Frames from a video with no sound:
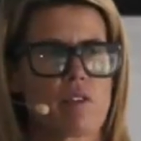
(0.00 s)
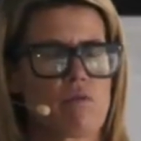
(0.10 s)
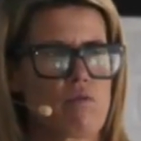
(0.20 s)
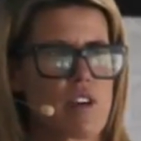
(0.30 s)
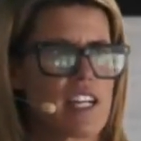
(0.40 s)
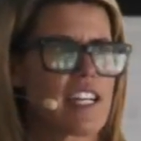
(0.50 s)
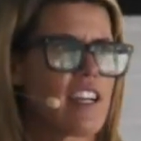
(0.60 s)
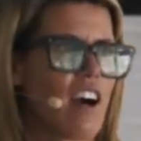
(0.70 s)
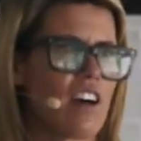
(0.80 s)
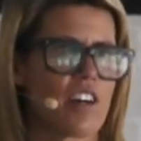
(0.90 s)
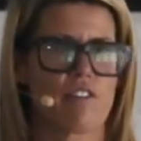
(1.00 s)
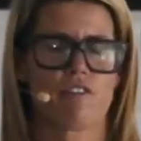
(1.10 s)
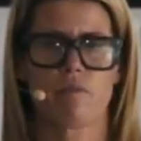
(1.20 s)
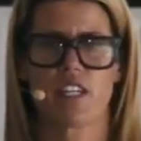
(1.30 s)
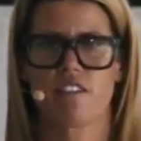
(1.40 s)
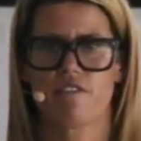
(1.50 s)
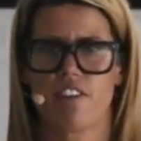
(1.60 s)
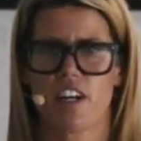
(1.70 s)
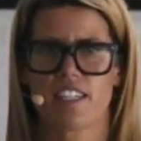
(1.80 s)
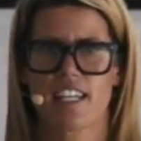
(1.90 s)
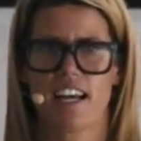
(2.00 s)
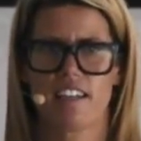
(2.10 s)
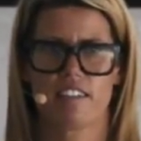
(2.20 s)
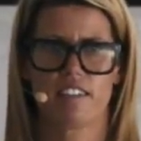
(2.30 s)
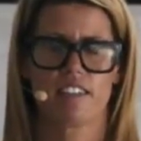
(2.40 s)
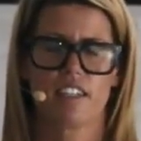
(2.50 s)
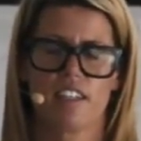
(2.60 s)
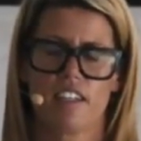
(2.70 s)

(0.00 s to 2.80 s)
It was really hard for me to find talent.